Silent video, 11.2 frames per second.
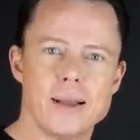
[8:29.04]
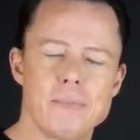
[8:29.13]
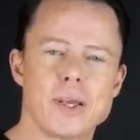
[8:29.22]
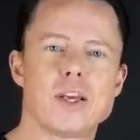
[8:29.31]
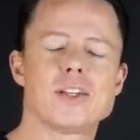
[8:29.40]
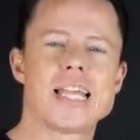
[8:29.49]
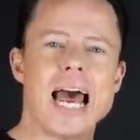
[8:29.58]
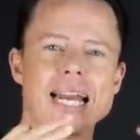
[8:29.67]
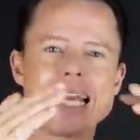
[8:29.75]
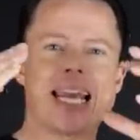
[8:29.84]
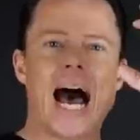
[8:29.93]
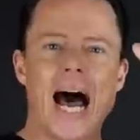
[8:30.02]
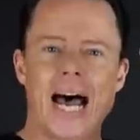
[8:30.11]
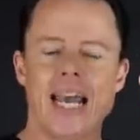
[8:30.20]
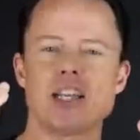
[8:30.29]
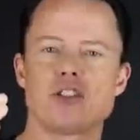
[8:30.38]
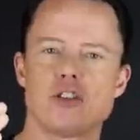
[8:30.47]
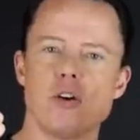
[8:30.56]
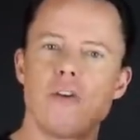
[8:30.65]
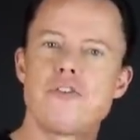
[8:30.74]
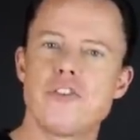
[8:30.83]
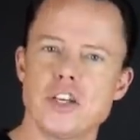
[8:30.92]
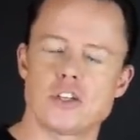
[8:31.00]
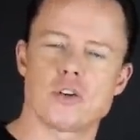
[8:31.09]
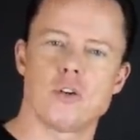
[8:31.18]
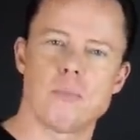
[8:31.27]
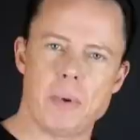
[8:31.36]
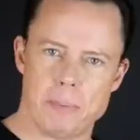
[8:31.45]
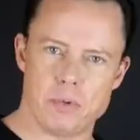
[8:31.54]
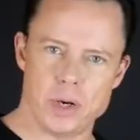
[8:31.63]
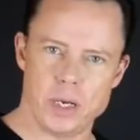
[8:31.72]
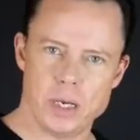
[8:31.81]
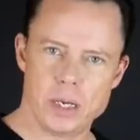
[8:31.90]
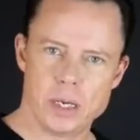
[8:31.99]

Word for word: Because that guides your visual memory.